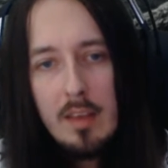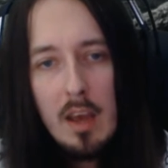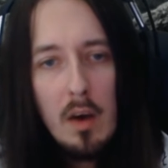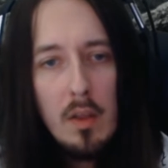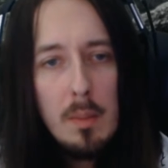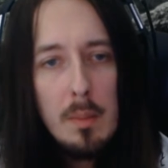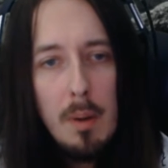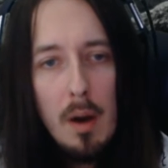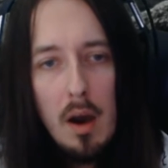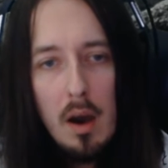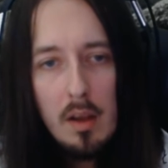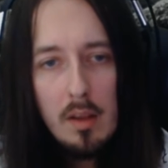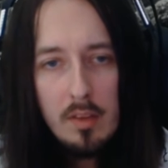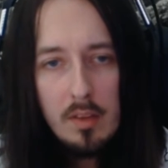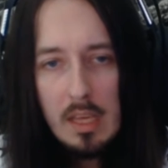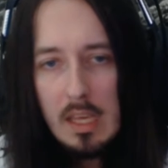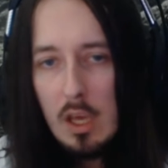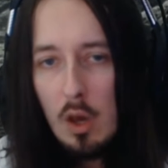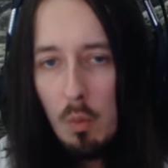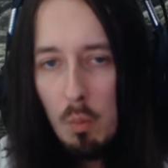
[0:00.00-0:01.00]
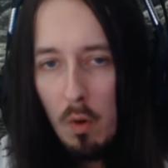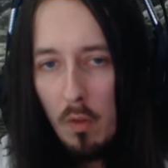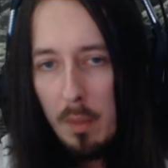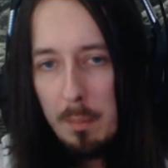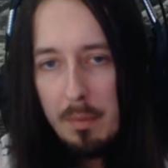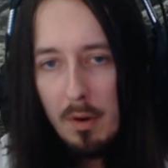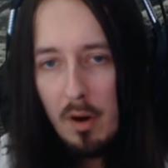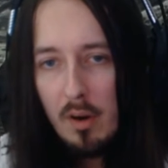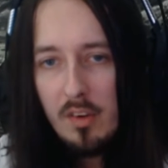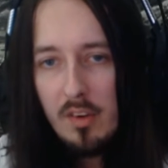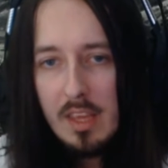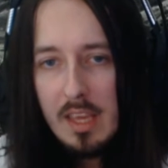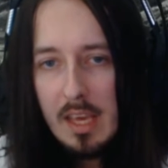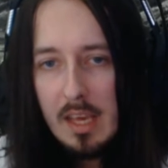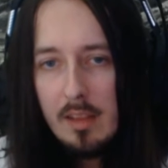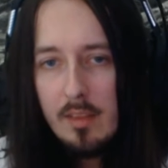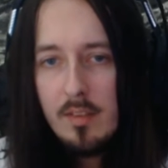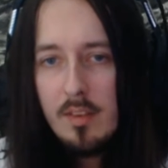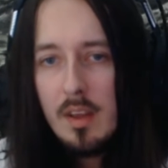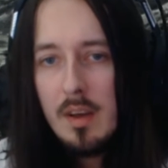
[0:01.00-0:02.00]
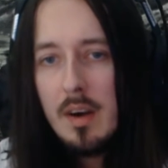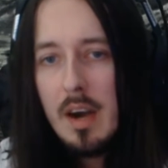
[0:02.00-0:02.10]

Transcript: the party what the priority is